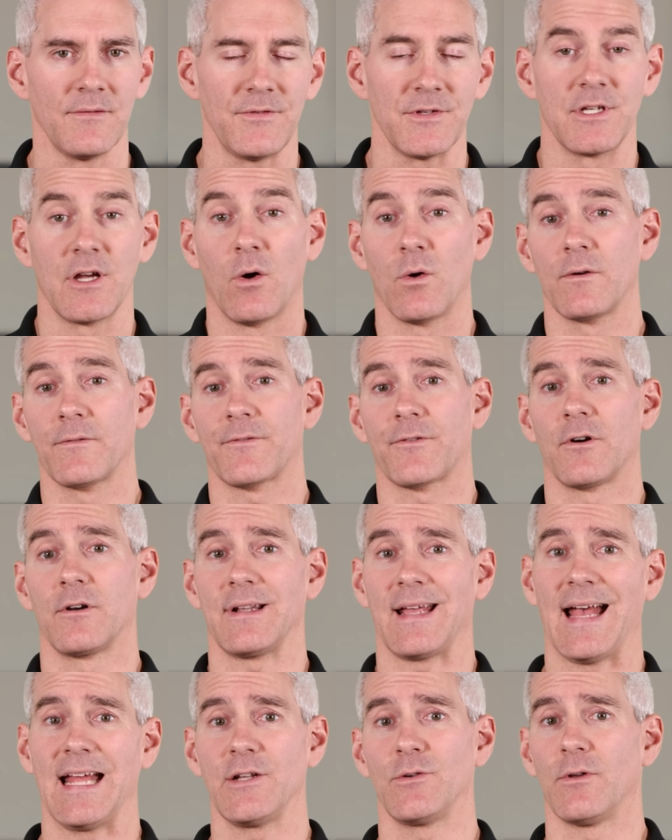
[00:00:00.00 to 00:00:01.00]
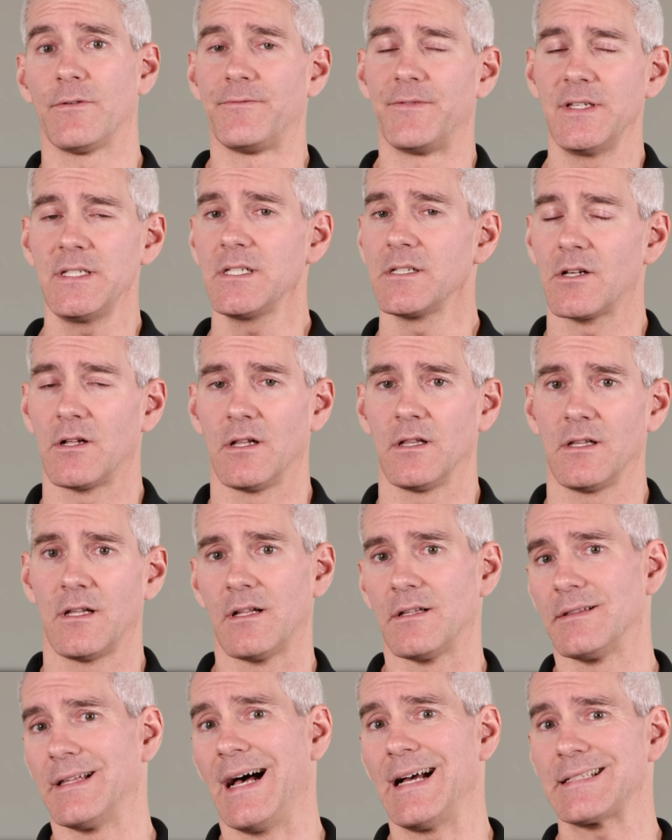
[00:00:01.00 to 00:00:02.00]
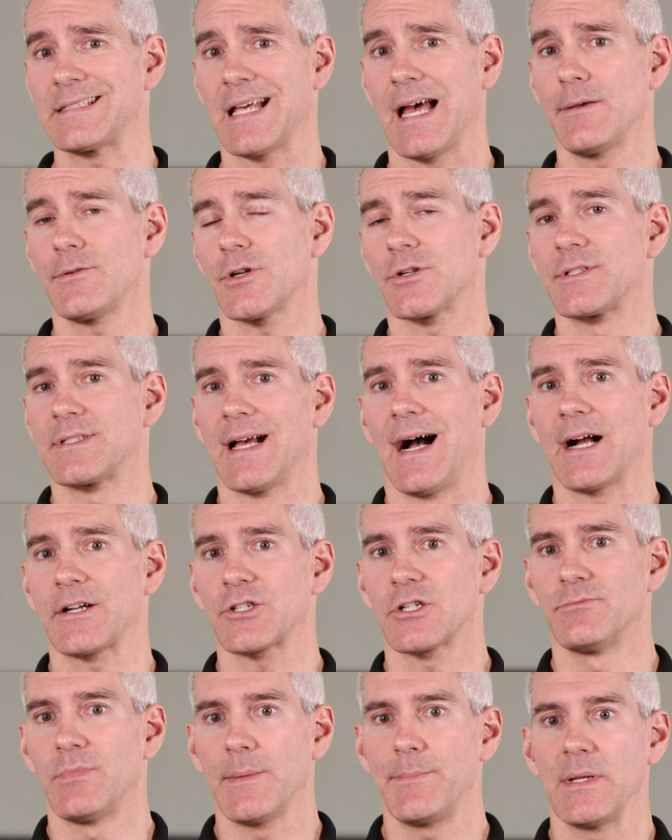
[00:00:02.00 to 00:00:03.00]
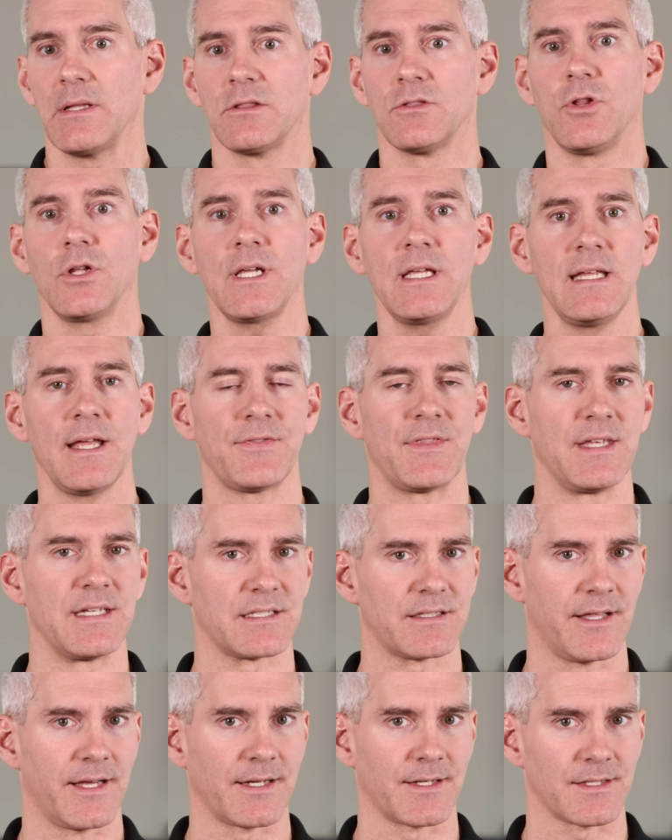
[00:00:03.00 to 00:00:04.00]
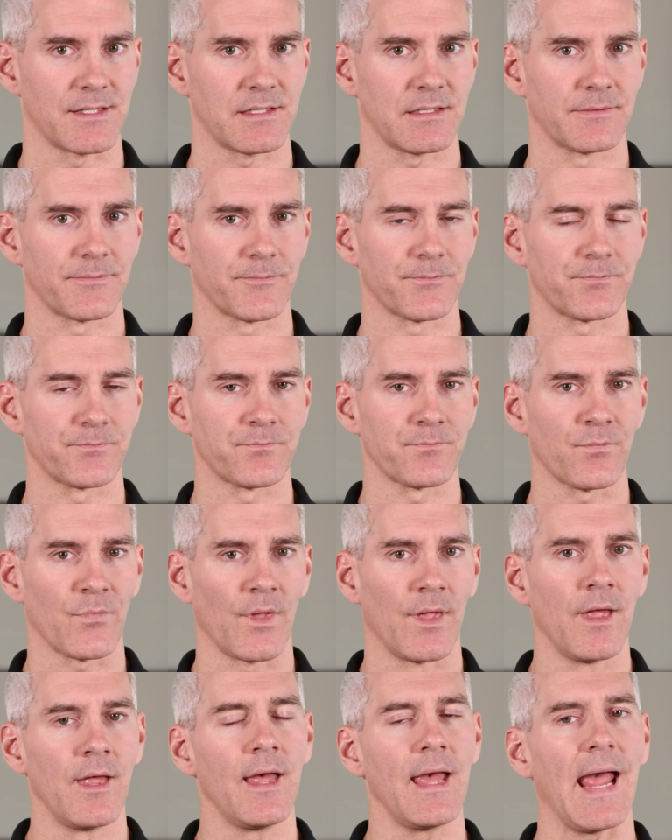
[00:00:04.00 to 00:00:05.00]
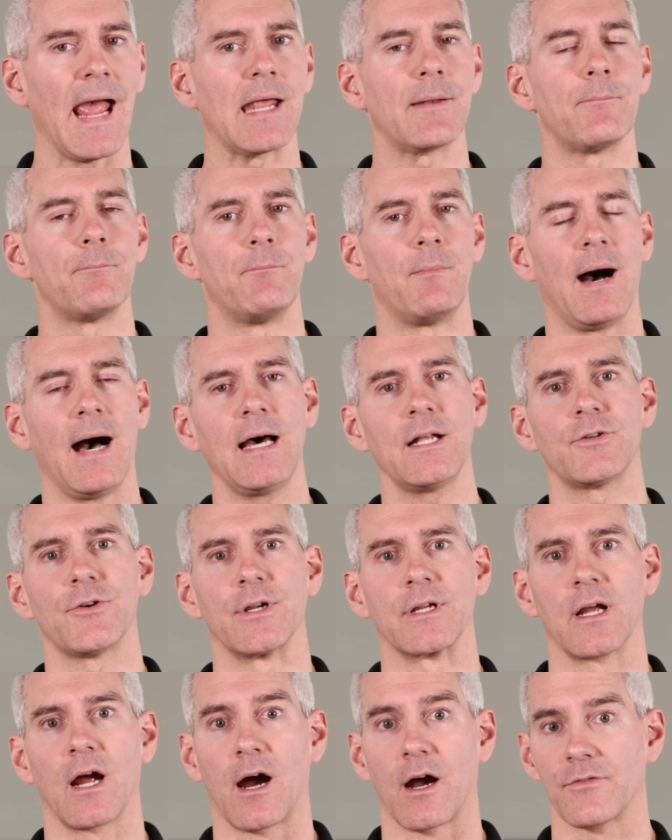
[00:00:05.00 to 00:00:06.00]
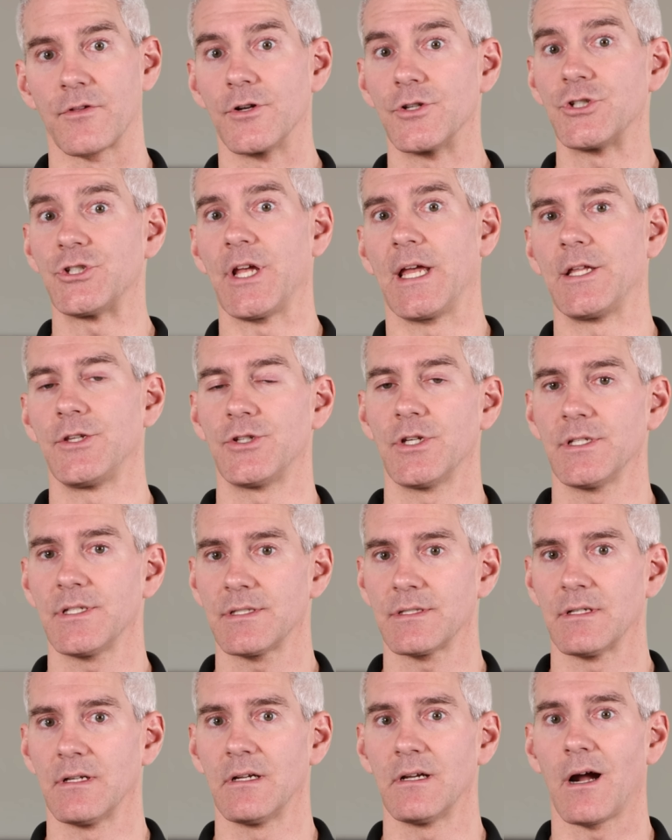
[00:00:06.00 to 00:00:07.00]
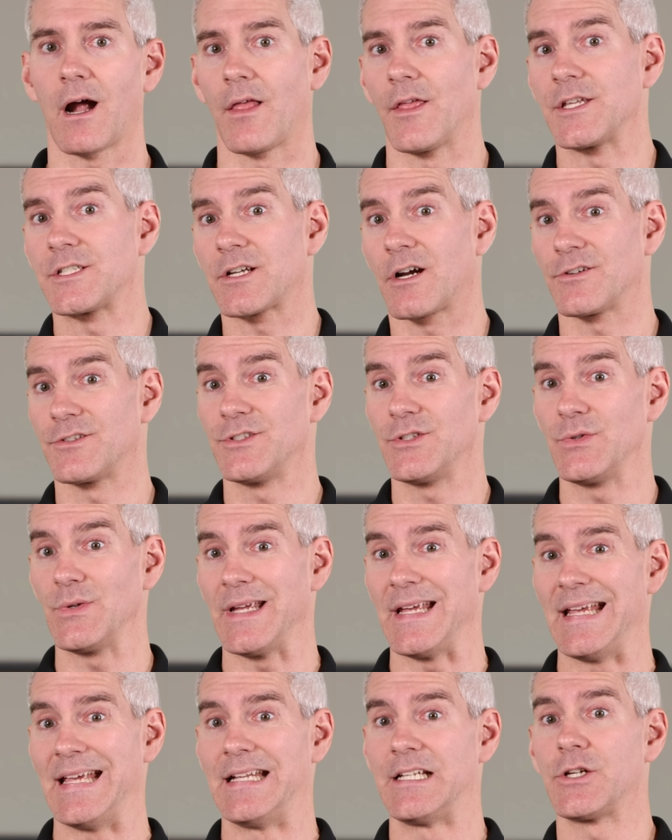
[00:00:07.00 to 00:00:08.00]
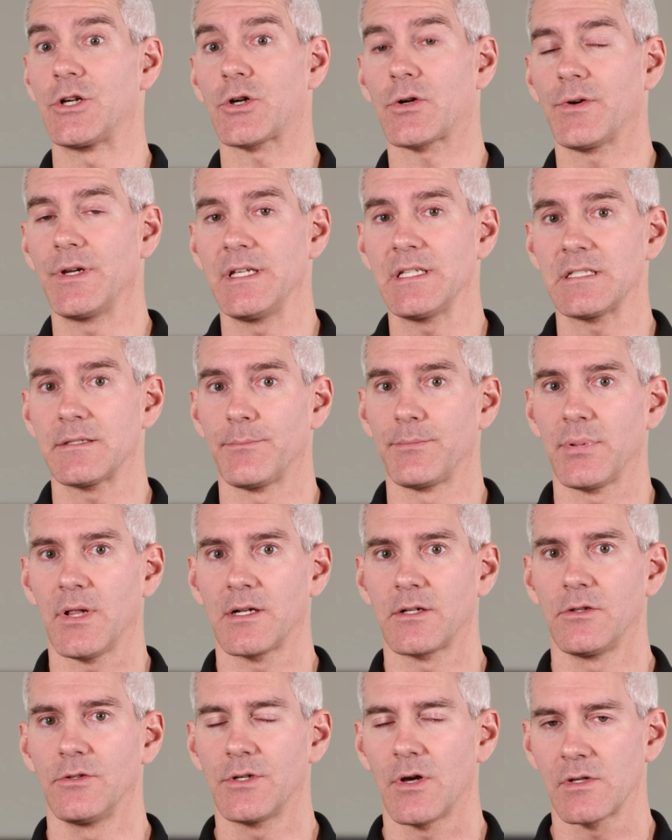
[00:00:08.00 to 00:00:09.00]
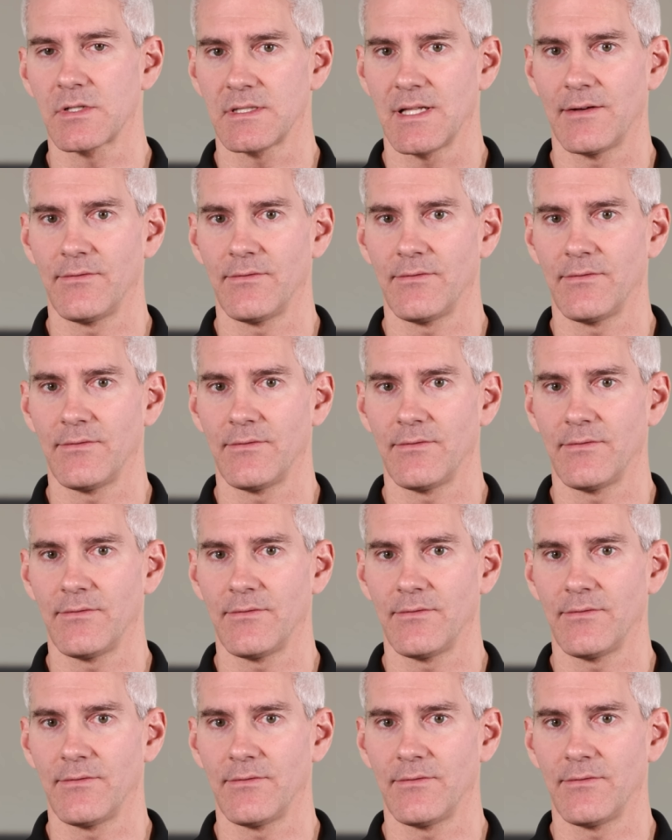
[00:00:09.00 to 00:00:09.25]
to go in for an annual physical, a lot of times your doctor might be looking at these things and monitoring are there changes? Are they starting to increase blood glucose